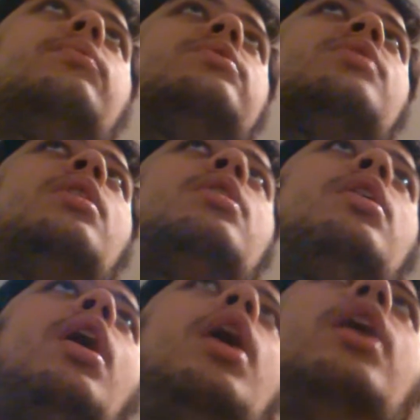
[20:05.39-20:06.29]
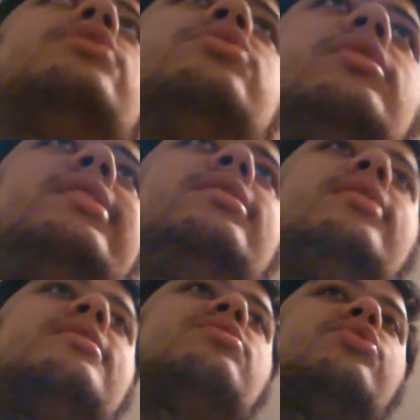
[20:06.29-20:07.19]
Was uh, Scotland
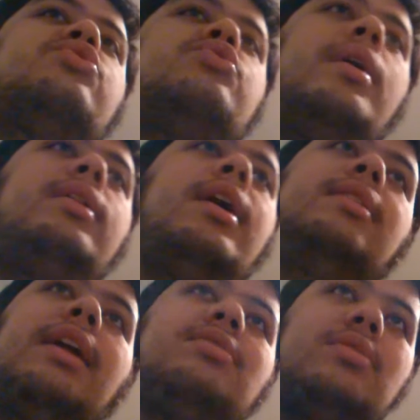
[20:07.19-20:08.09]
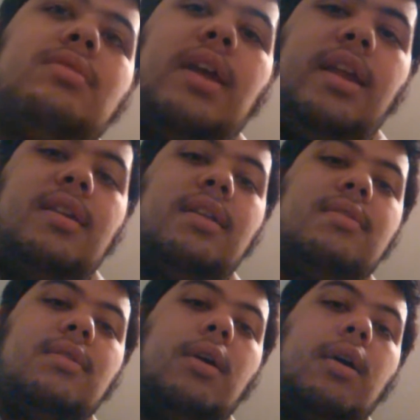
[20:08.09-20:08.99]
against Australia that ended
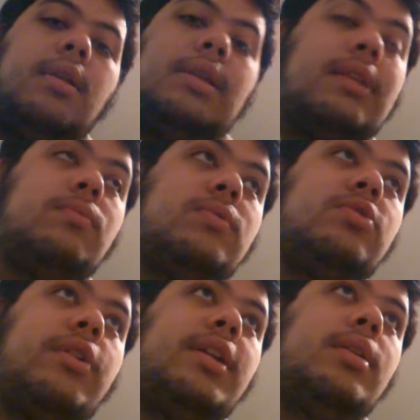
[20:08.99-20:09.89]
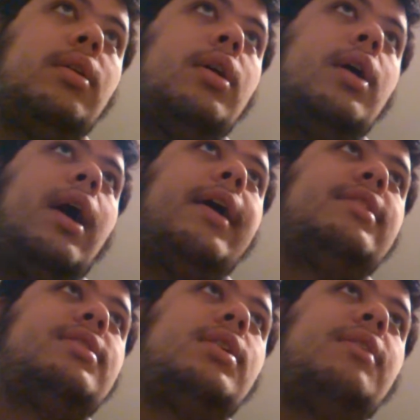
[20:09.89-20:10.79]
uh, that started
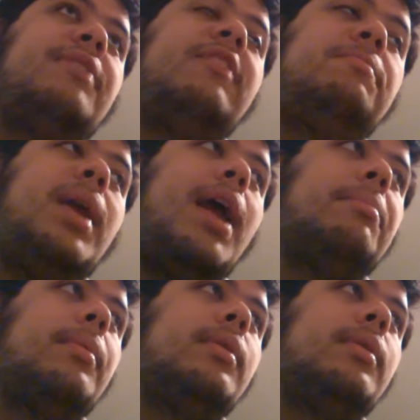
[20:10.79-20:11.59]
at uh, 5 p.m.